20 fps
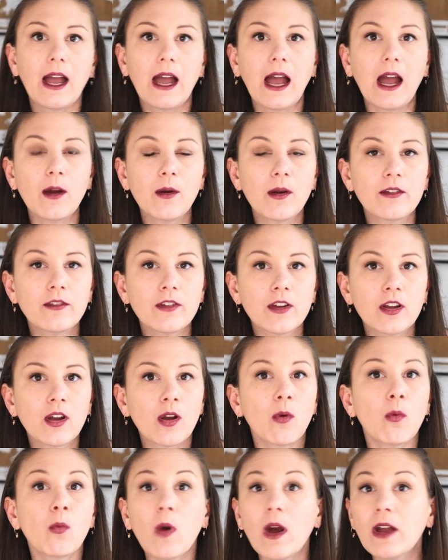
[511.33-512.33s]
However,
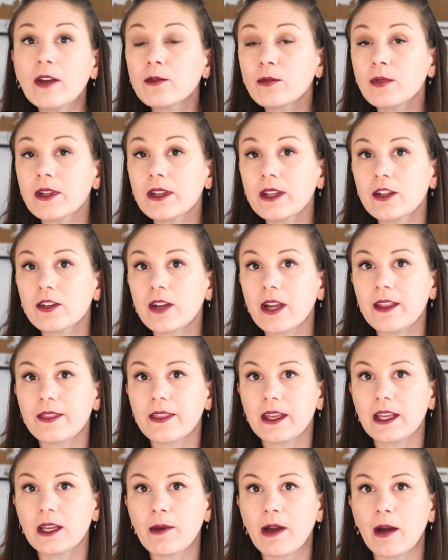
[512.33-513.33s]
one really great
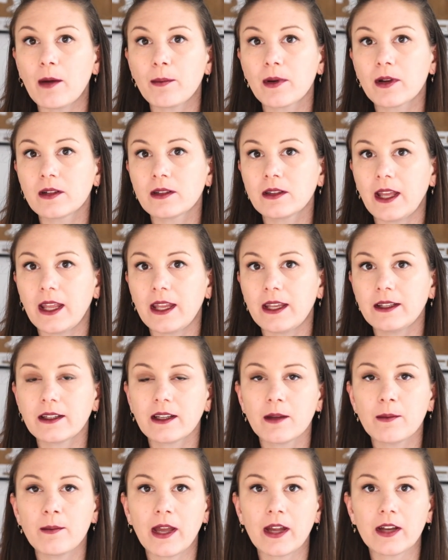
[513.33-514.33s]
thing about Berlin
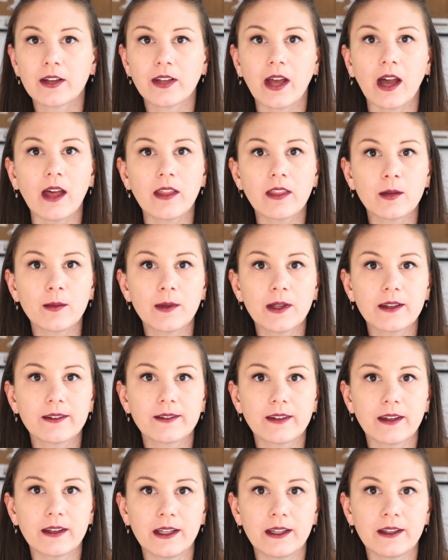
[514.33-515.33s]
compared to other big
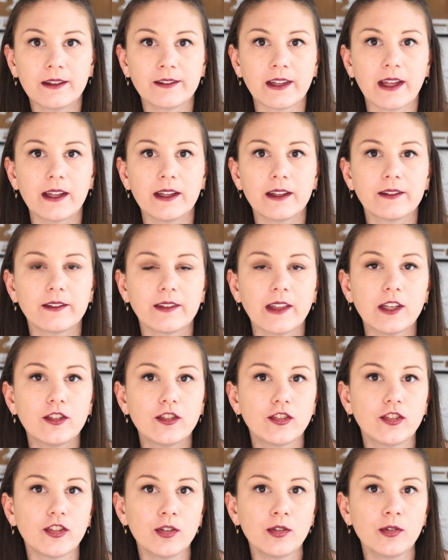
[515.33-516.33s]
cities is they
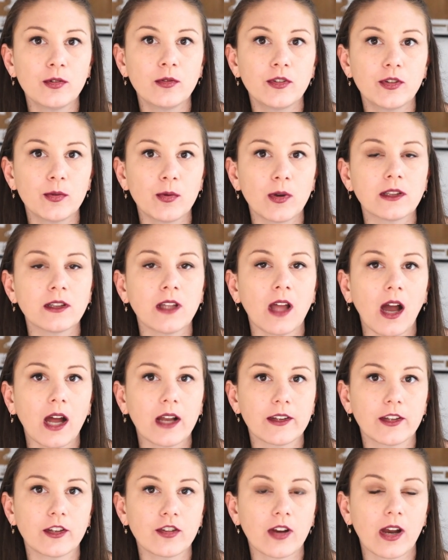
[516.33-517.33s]
do a
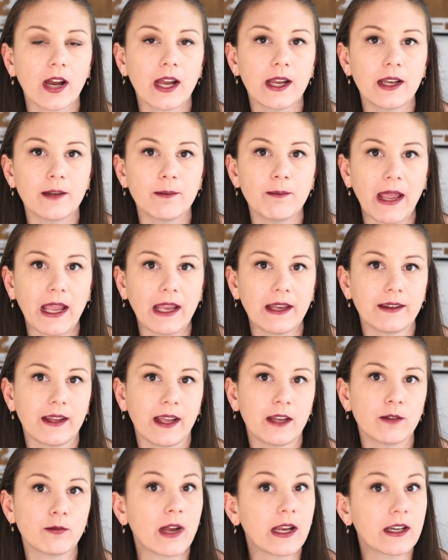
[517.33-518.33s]
lot to try and
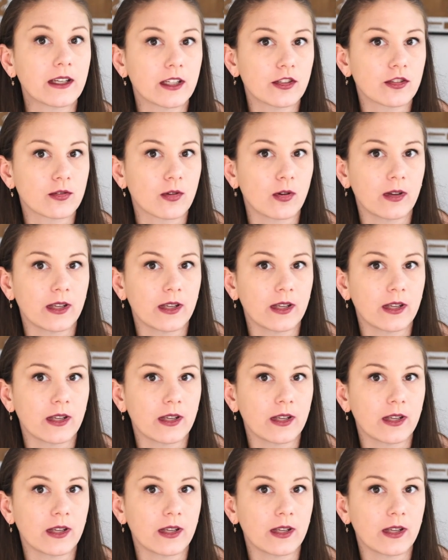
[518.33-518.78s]
maintain rent control